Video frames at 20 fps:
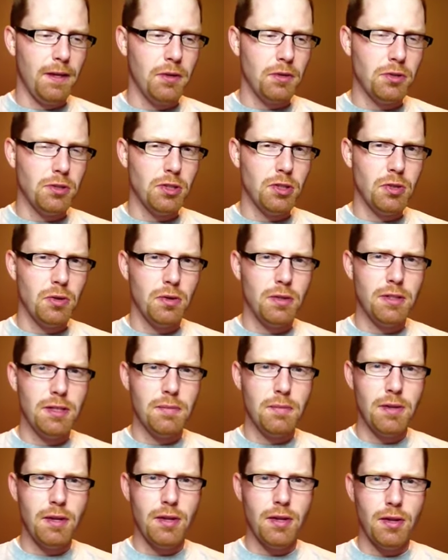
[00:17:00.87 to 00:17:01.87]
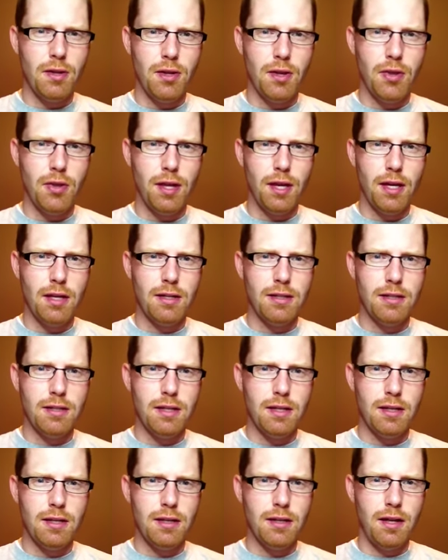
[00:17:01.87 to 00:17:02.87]
just showing some of the things
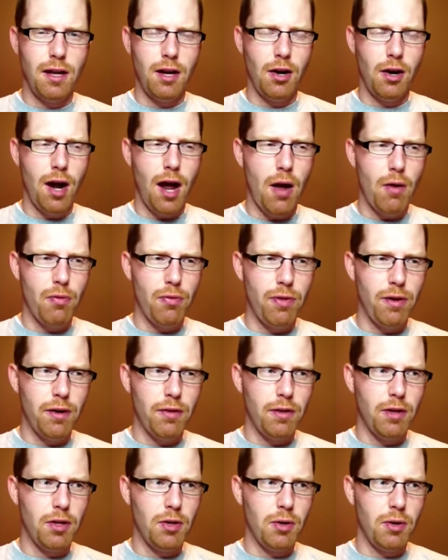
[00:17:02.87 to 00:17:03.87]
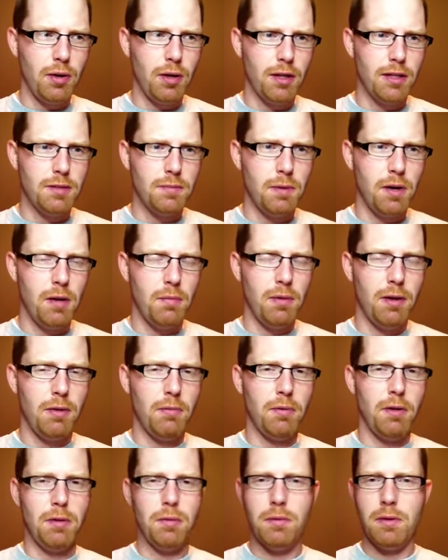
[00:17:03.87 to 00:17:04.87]
that are out there that you can experiment with